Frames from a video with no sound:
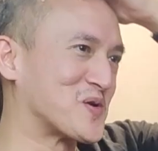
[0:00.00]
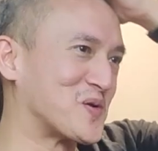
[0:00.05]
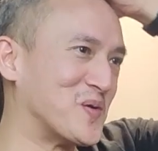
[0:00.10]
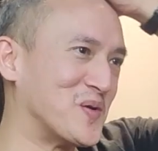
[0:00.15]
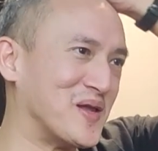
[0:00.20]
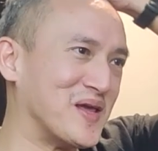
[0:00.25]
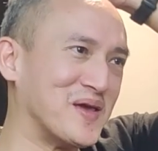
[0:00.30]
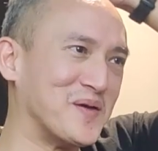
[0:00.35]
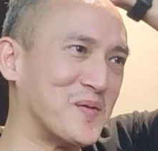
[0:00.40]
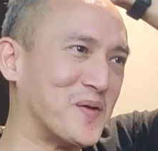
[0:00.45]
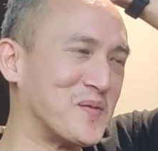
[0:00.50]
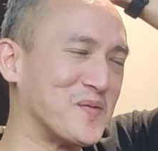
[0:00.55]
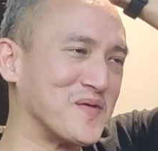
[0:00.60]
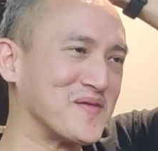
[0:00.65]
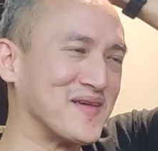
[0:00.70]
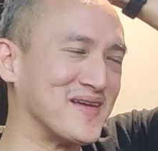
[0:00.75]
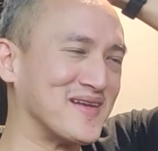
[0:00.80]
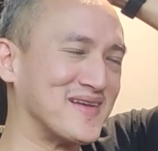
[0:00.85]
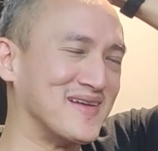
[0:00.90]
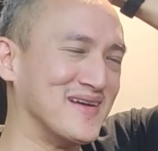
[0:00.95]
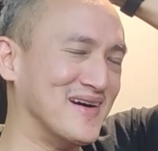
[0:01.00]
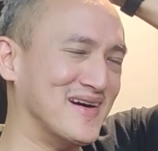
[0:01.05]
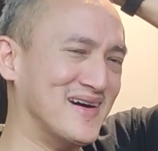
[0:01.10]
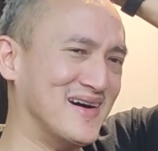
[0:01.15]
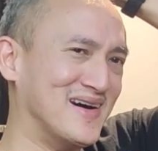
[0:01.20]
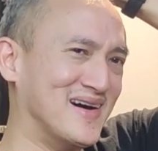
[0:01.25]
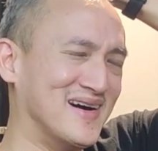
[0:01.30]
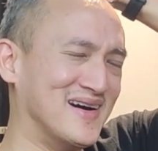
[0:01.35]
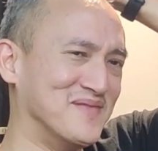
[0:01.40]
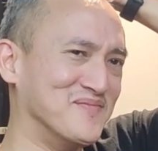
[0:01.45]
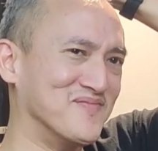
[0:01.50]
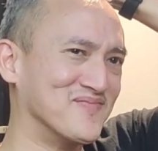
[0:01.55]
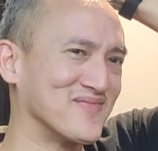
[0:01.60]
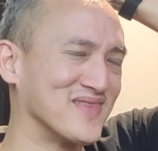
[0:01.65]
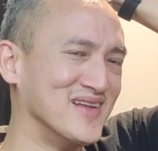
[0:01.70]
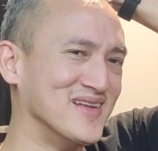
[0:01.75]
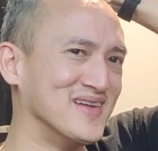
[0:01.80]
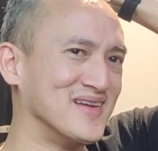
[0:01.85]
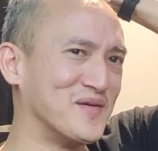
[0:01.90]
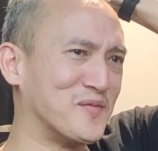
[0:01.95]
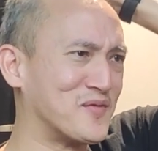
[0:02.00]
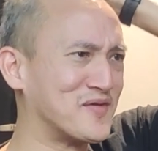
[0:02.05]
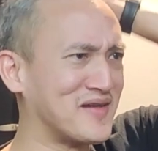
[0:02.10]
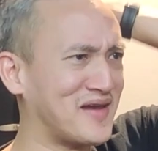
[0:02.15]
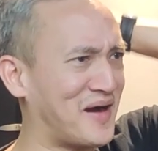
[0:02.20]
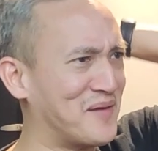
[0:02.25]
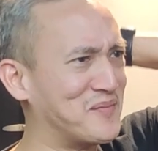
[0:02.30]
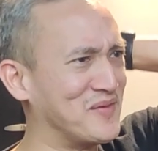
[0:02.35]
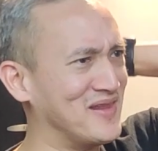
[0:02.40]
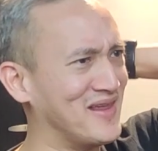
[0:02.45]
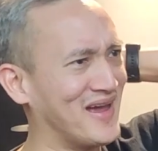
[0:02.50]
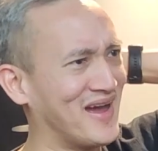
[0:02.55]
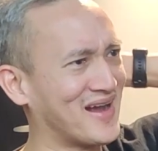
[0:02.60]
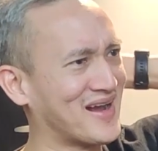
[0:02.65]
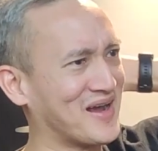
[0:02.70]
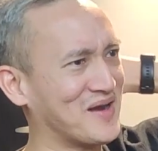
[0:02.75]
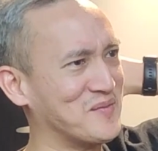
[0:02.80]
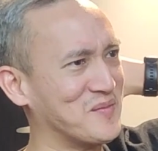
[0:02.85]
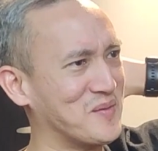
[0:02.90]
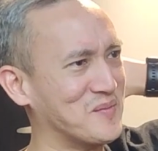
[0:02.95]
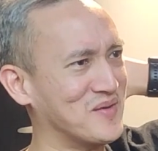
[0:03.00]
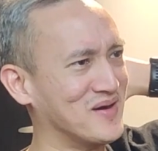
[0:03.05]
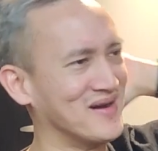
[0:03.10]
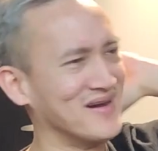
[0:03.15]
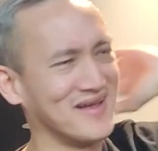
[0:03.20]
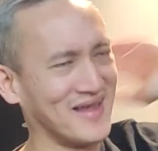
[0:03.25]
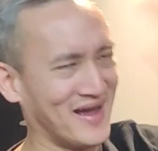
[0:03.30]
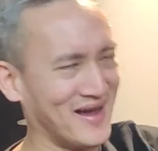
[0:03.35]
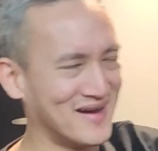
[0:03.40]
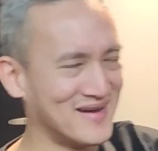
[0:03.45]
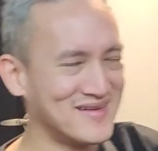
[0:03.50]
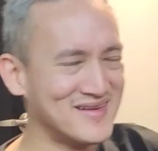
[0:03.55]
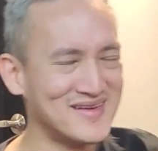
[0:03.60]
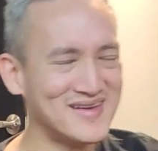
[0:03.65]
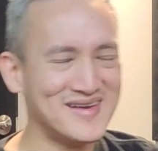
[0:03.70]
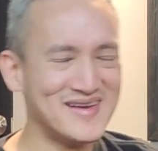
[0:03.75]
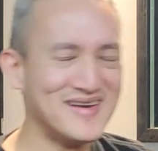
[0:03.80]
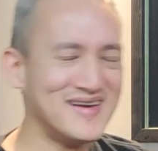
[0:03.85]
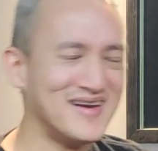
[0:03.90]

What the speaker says: Clooney. What was it? Was it Up in the Air? I can't remember.